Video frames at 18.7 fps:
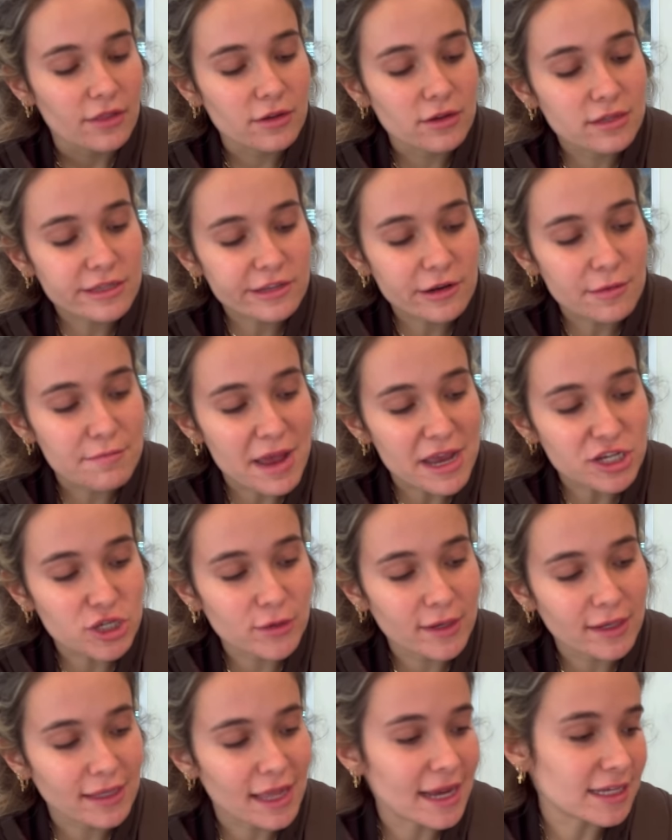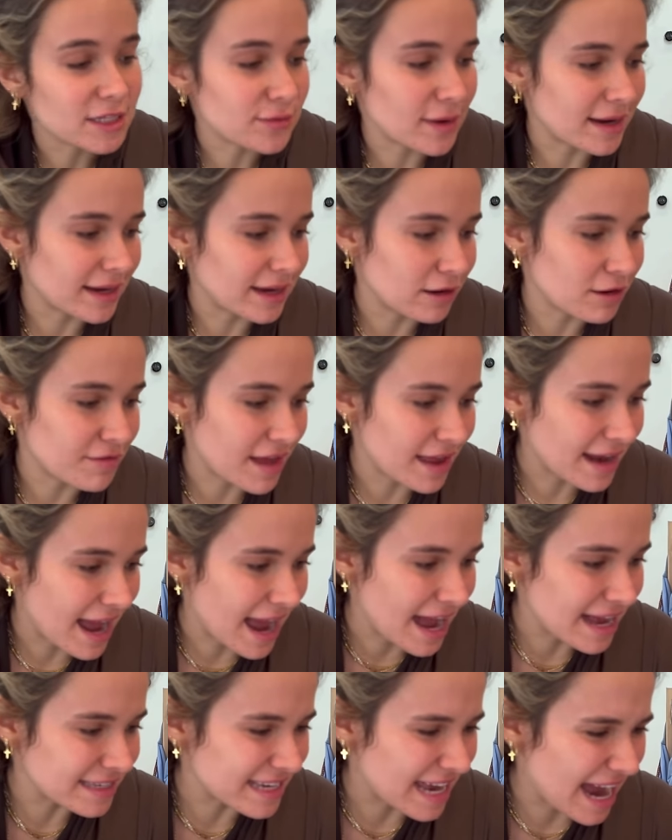there's little measuring lines right here that
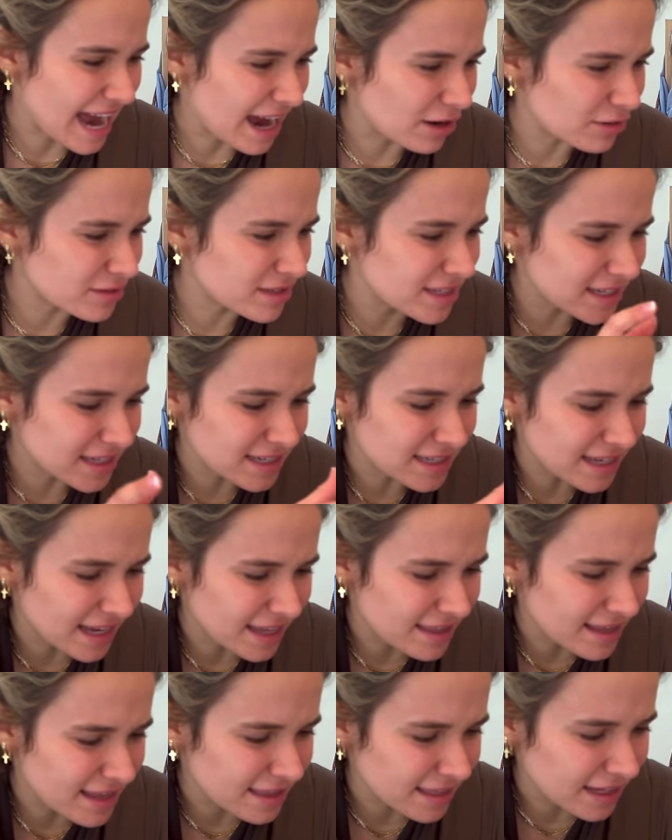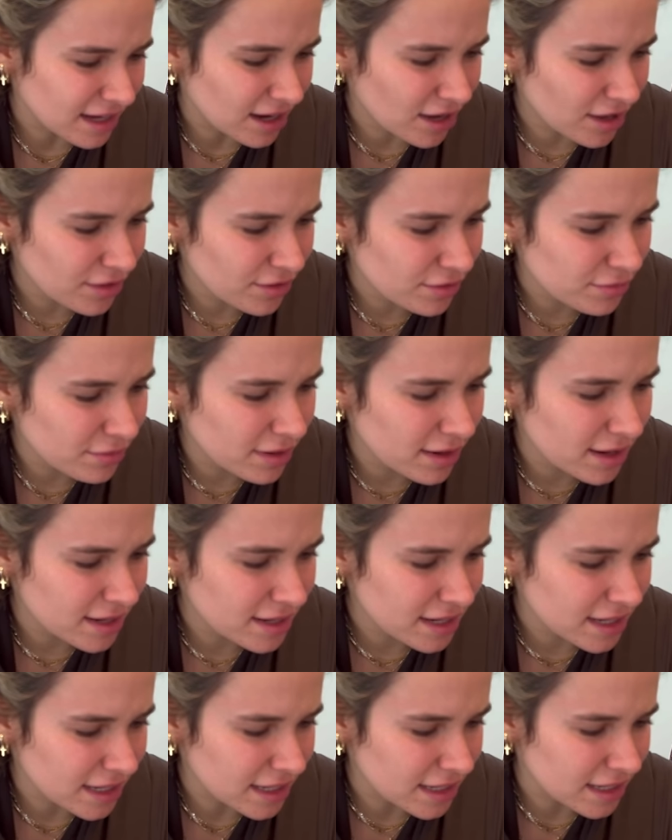has ounces and then the other one
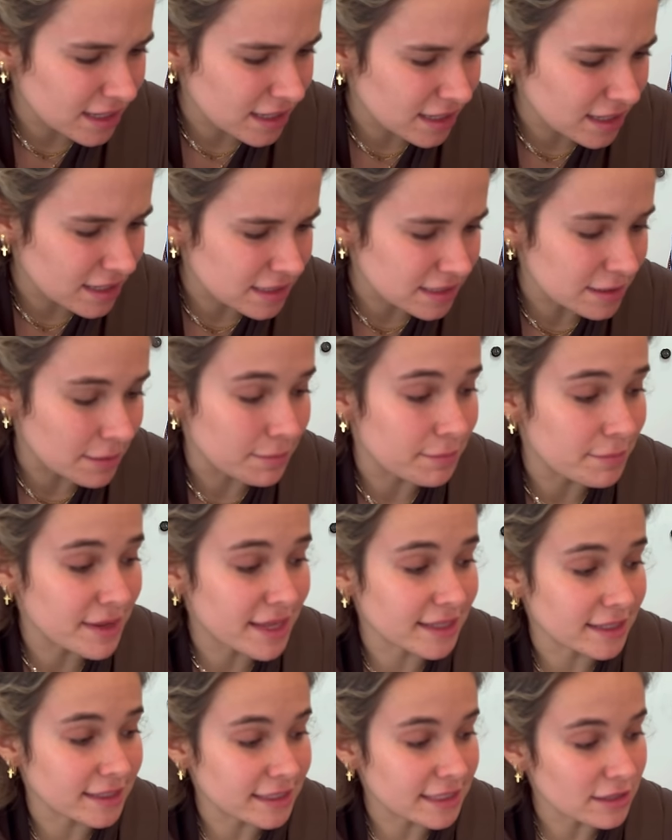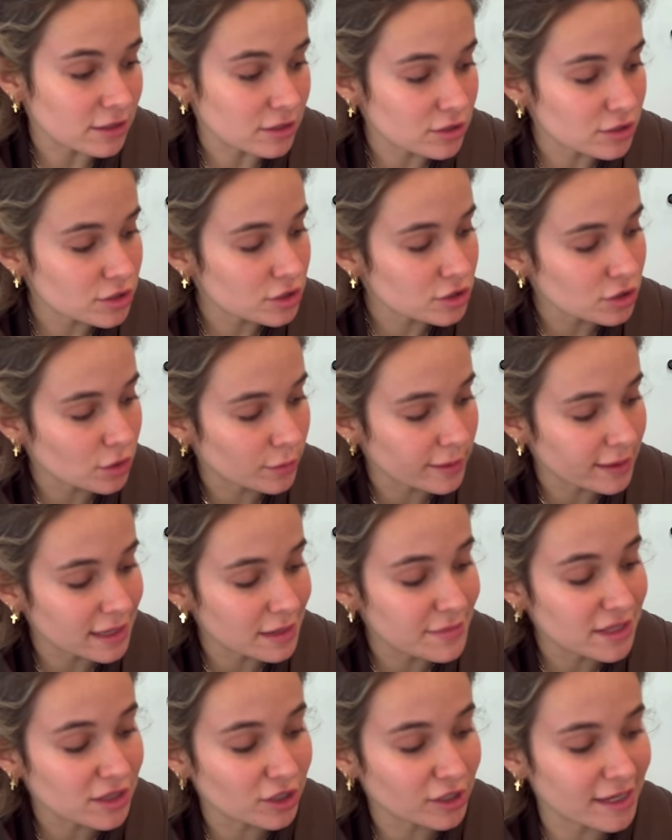is milliliters. So we're gonna
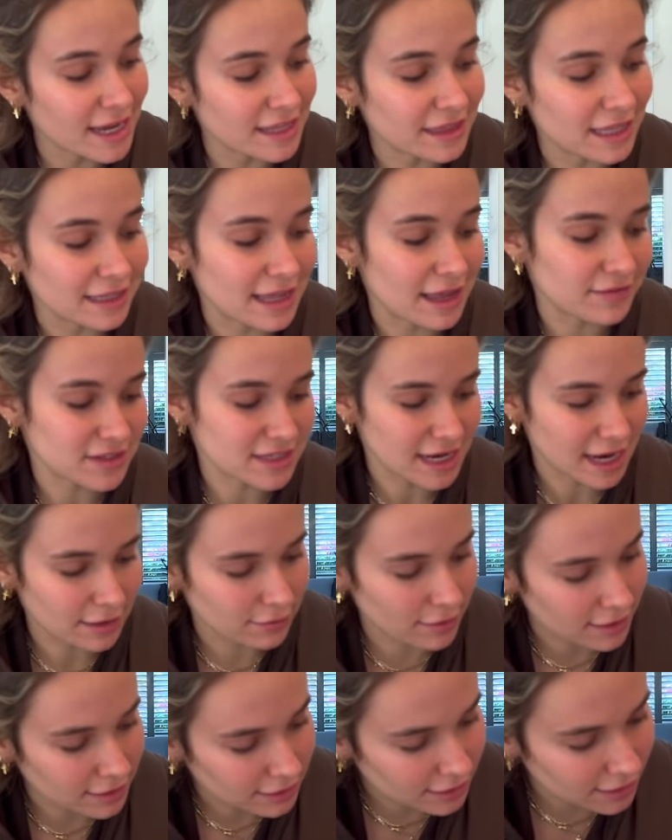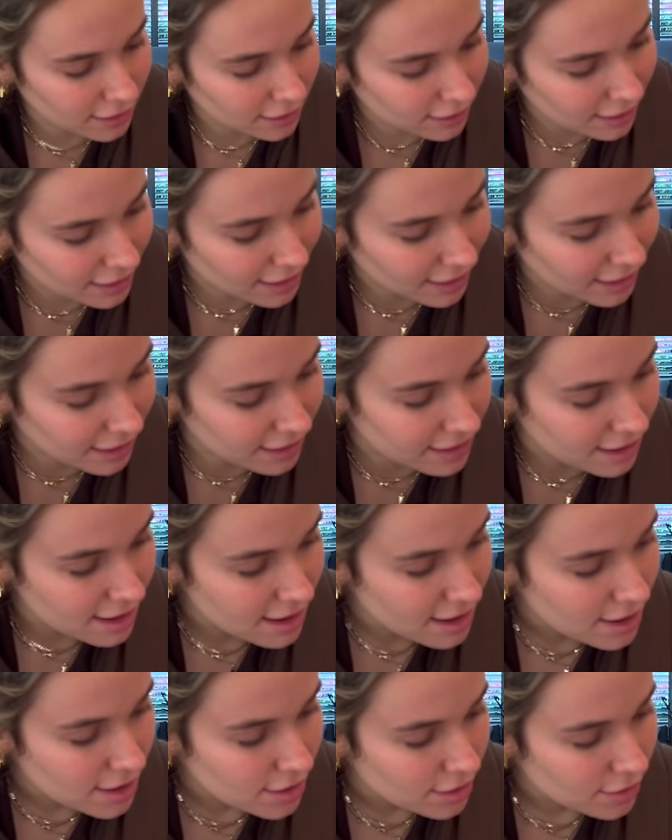be looking at the left side right here and
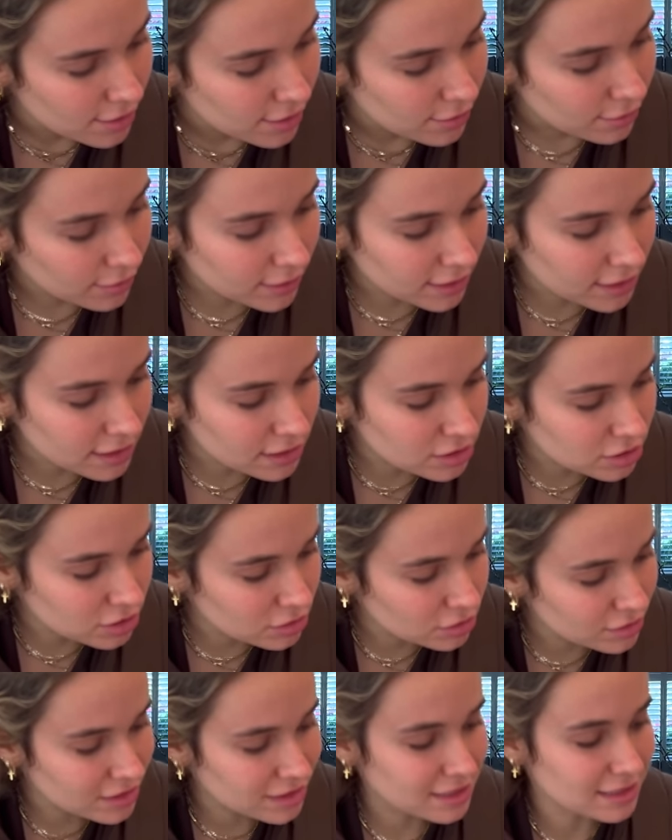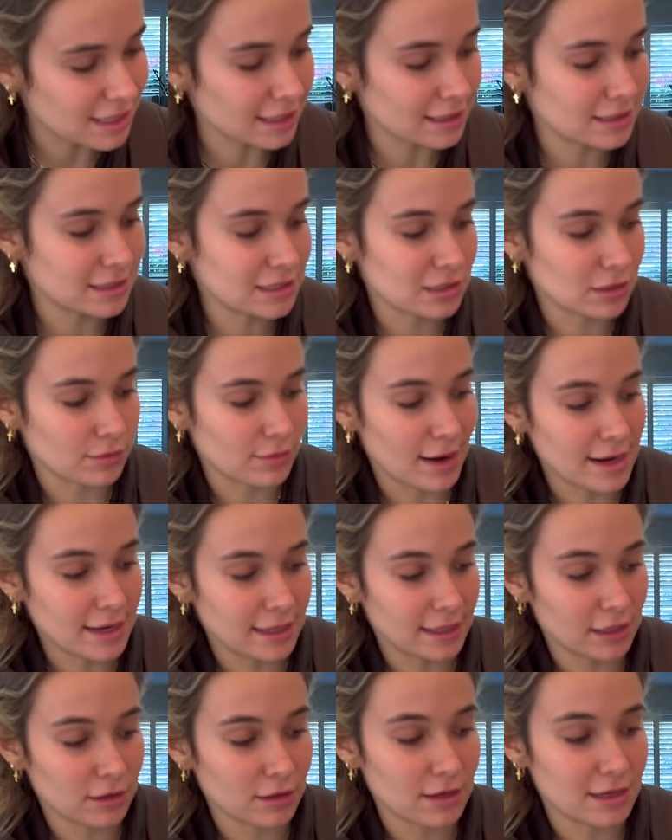we're gonna do six. So right
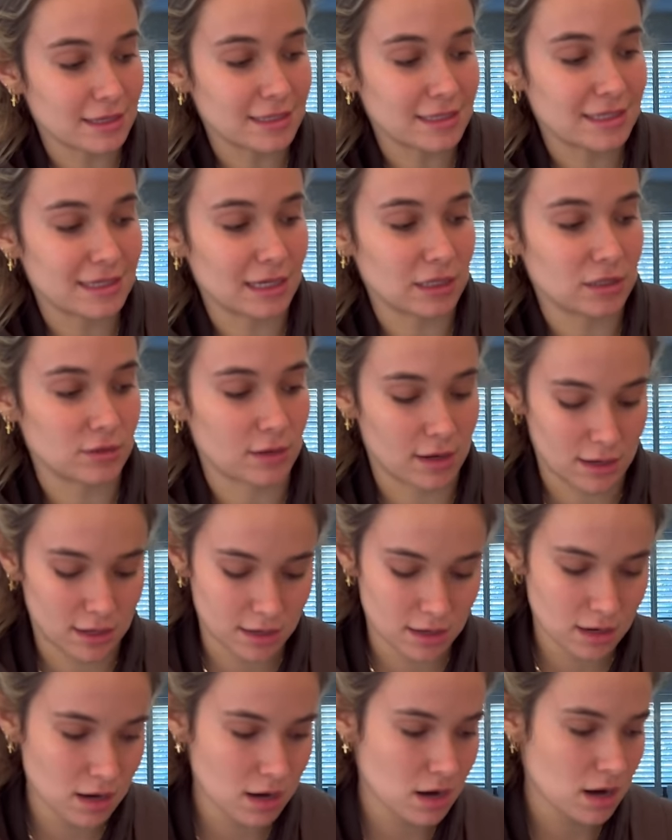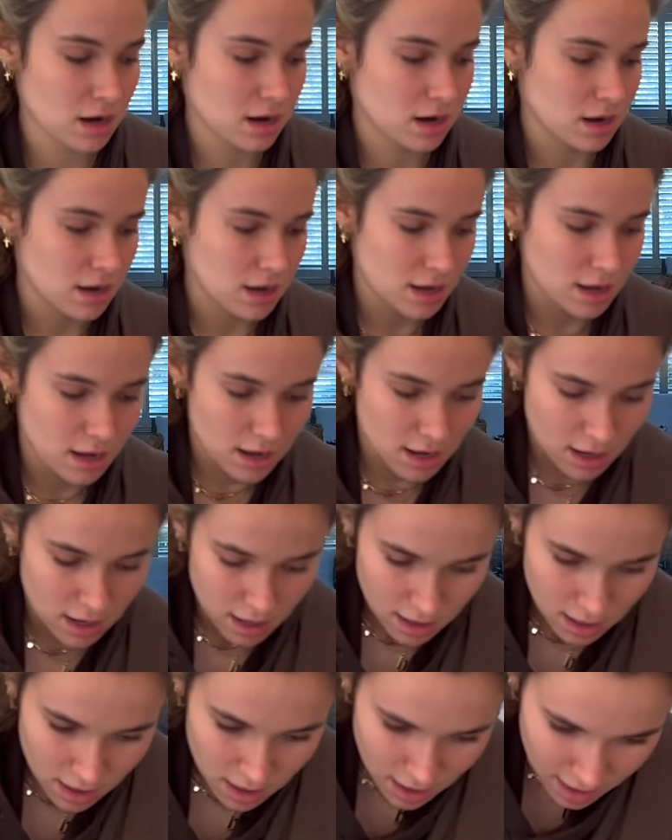here is six right here.
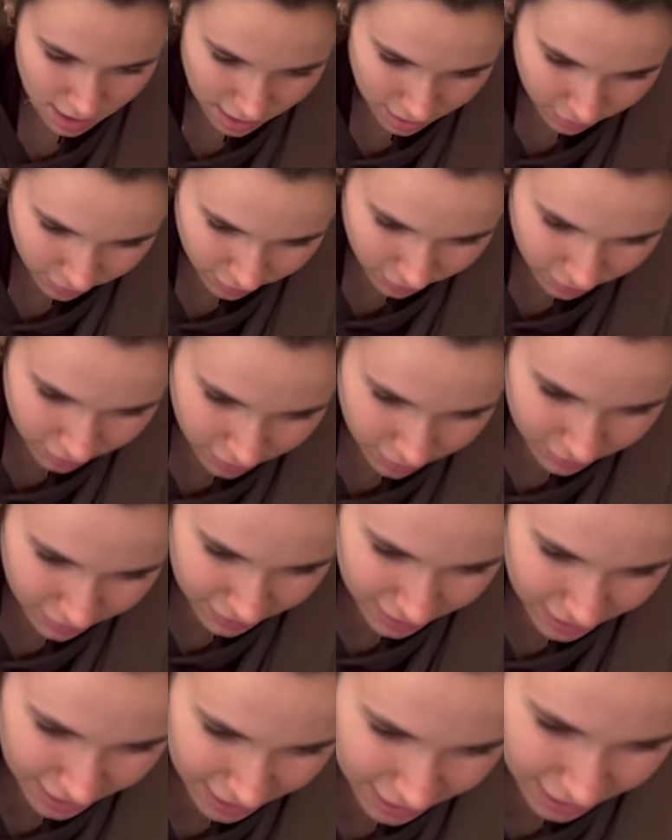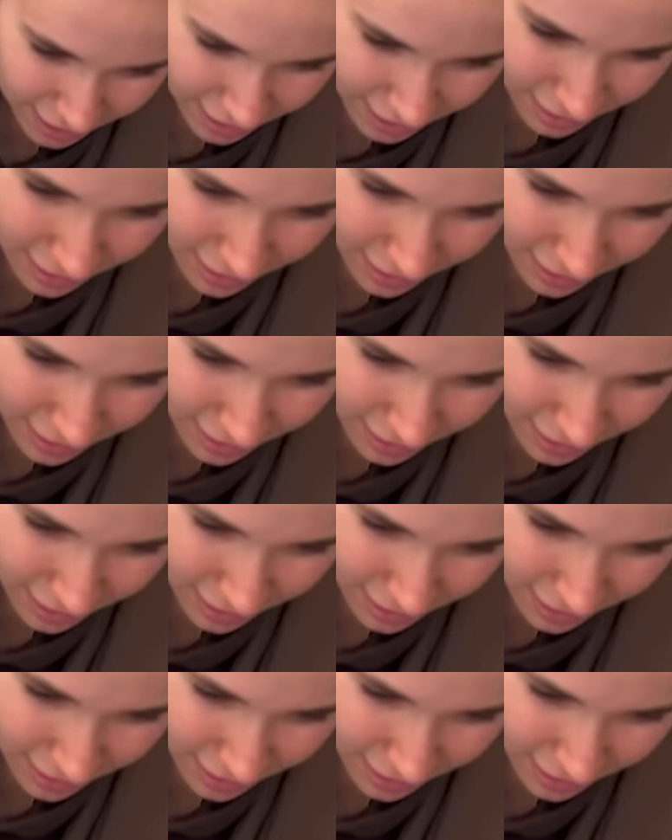And we're gonna go ahead